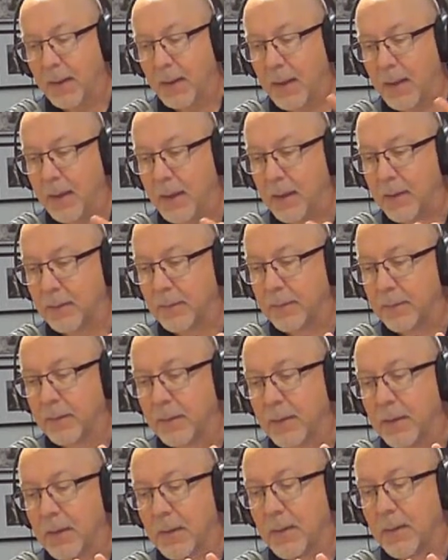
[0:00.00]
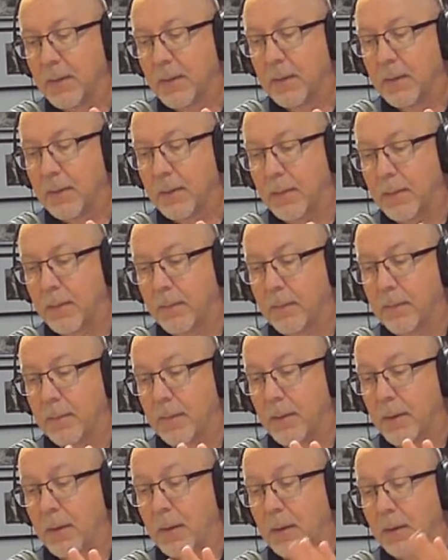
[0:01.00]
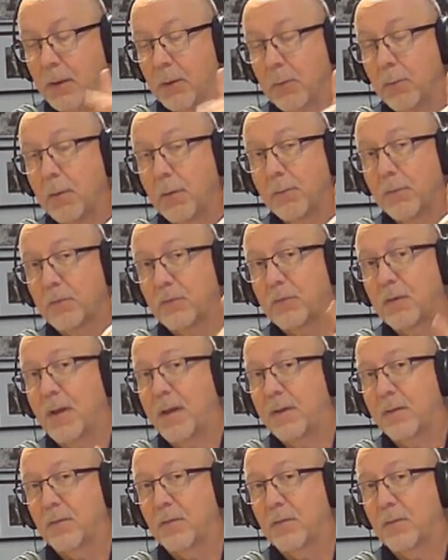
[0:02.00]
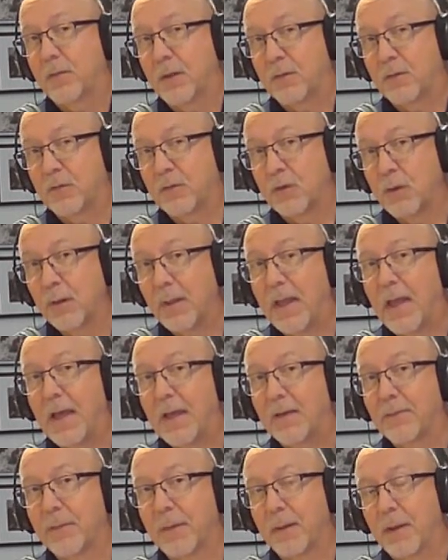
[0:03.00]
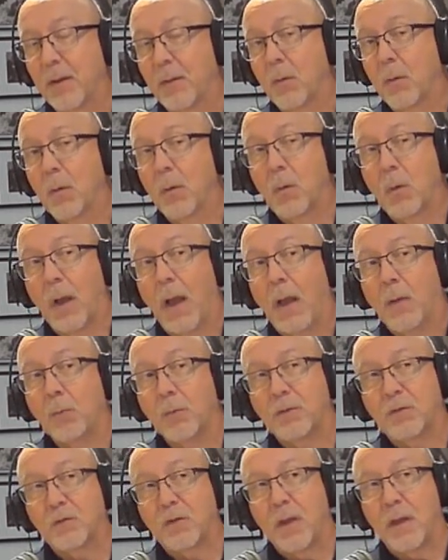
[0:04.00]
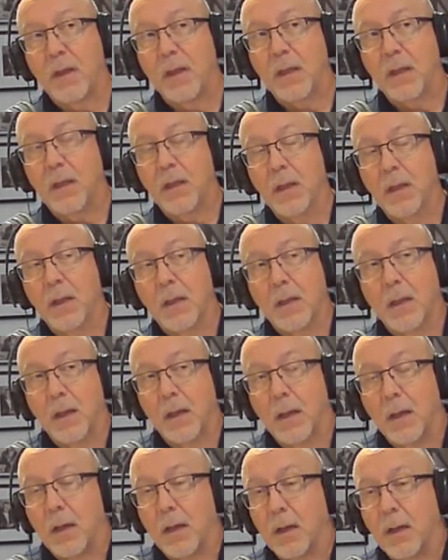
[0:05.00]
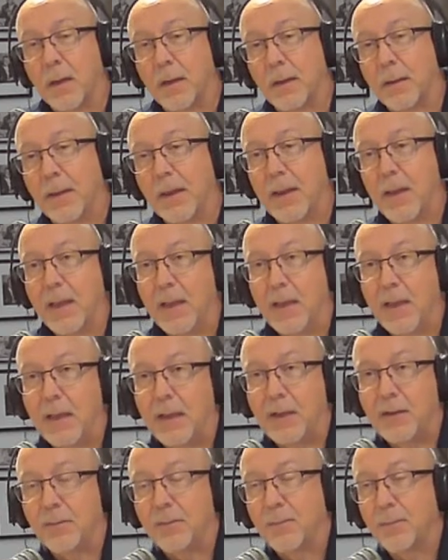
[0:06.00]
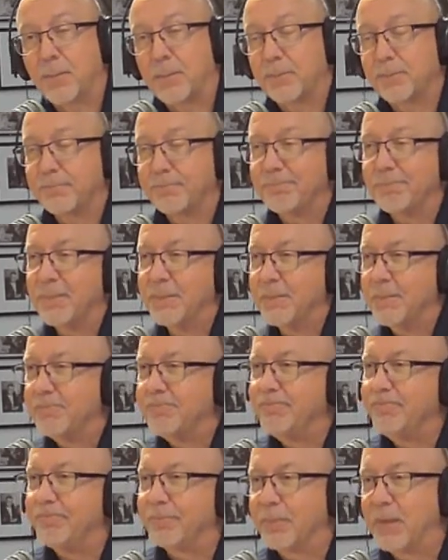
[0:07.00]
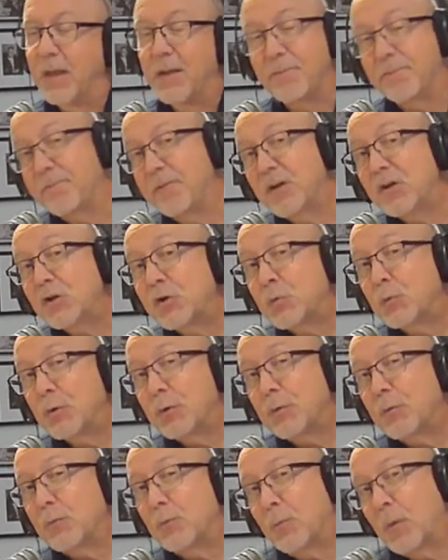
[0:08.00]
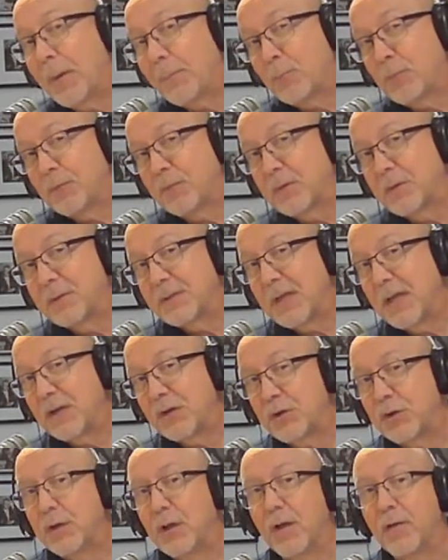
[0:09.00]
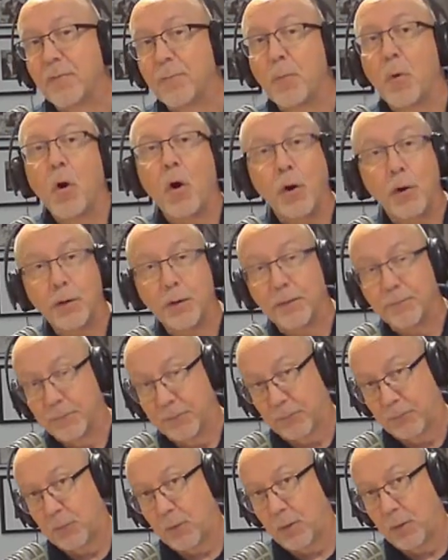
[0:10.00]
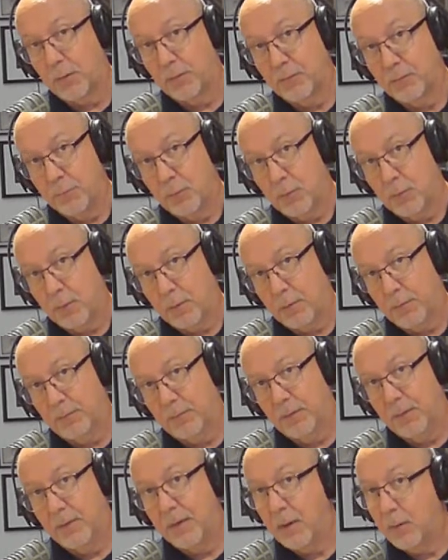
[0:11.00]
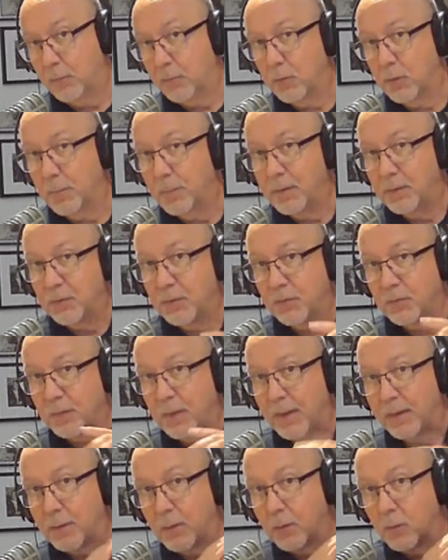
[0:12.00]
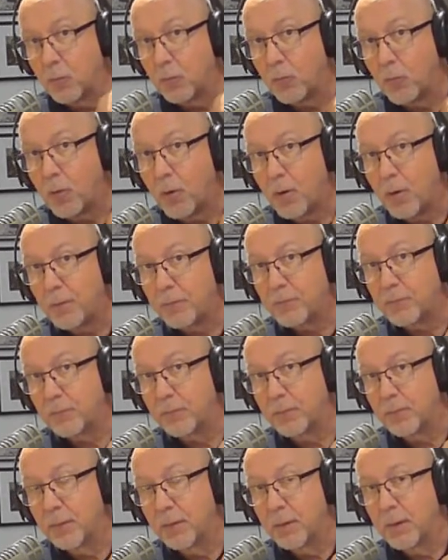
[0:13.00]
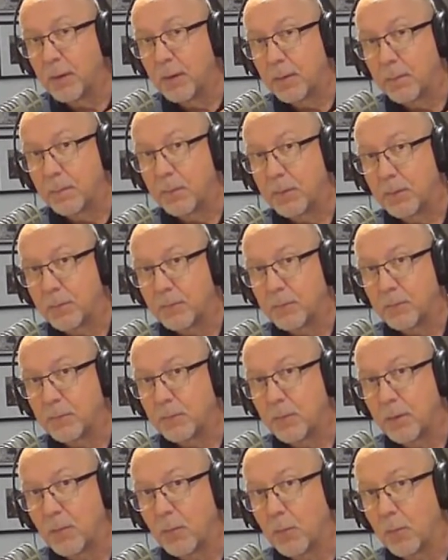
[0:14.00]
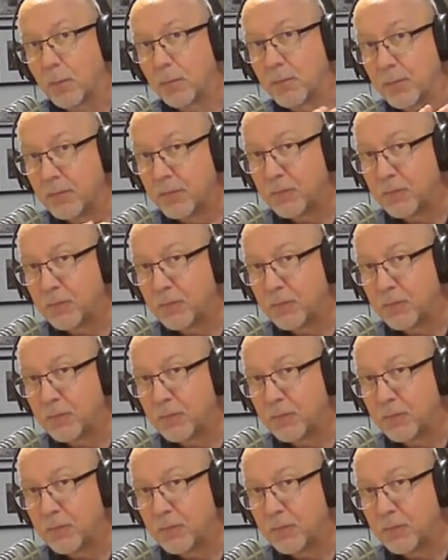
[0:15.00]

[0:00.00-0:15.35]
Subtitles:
And here are the states that still have, I would say, a visual representation of part of the stars and bars. Now, it could be just like a cross, because or the